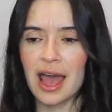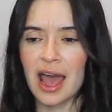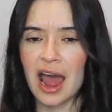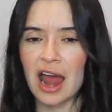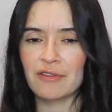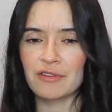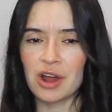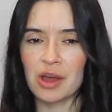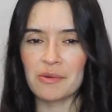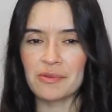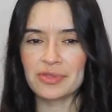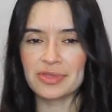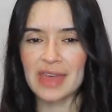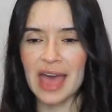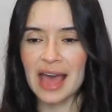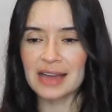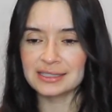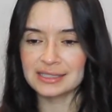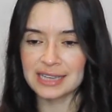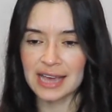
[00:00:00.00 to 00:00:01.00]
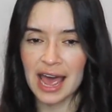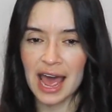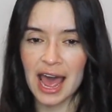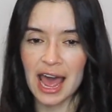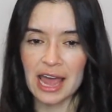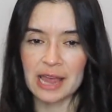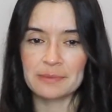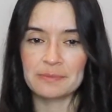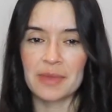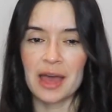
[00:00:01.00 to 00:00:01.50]
around that
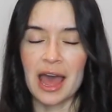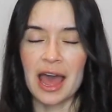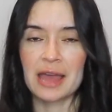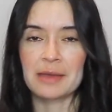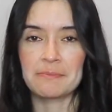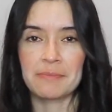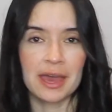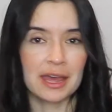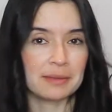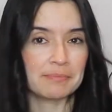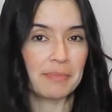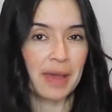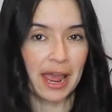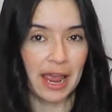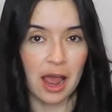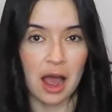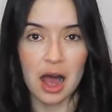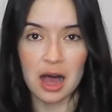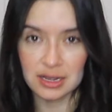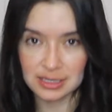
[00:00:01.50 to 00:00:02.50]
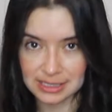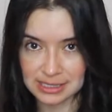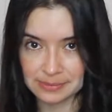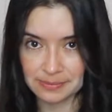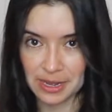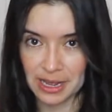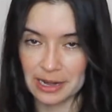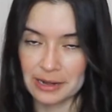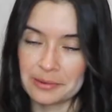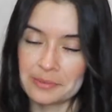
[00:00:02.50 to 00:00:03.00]
time I met my
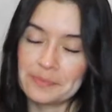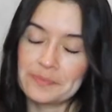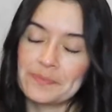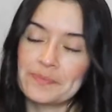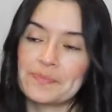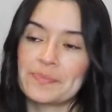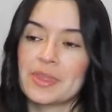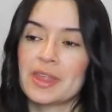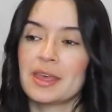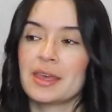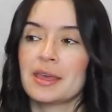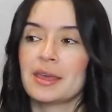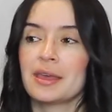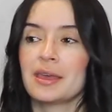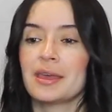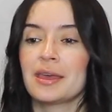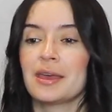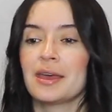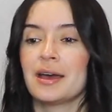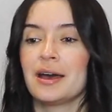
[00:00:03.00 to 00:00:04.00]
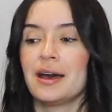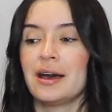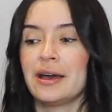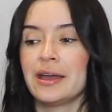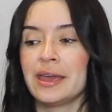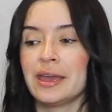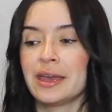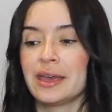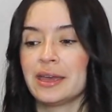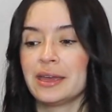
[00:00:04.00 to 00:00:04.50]
husband,
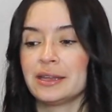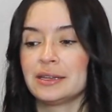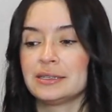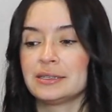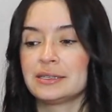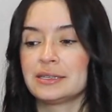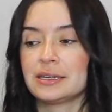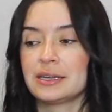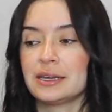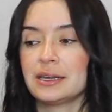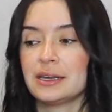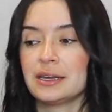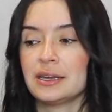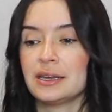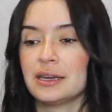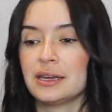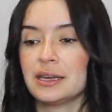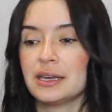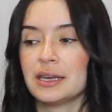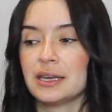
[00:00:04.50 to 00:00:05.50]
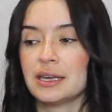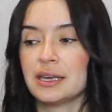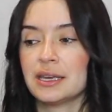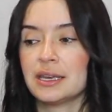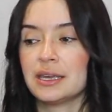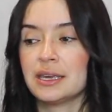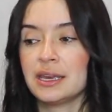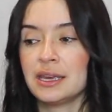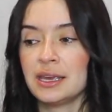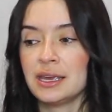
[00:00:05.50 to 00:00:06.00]
and
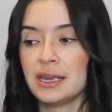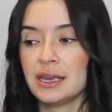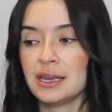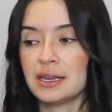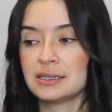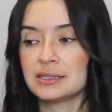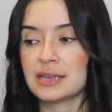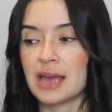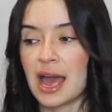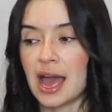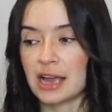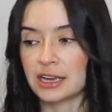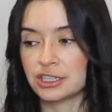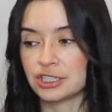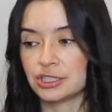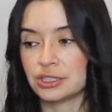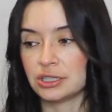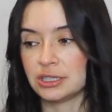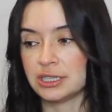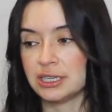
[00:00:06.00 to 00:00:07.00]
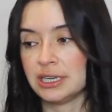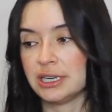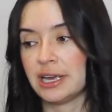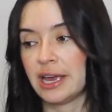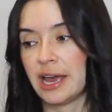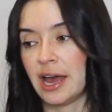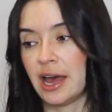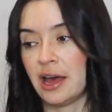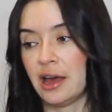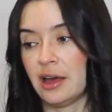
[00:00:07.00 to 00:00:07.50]
he is actually
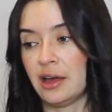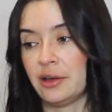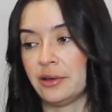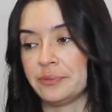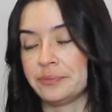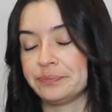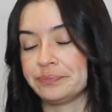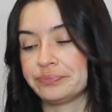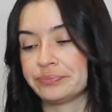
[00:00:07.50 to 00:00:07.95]
a